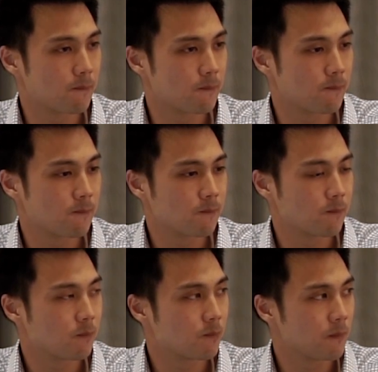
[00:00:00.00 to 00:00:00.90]

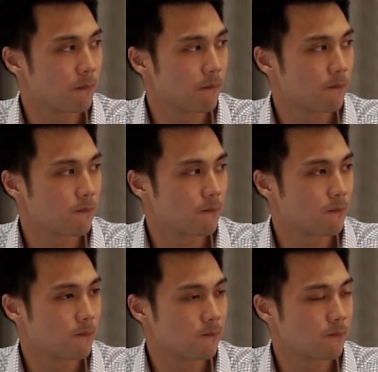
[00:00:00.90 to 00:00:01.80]

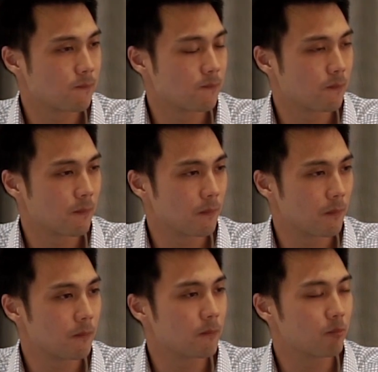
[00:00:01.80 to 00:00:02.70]

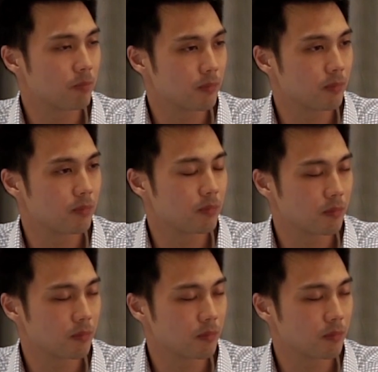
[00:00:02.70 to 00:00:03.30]
(not speaking)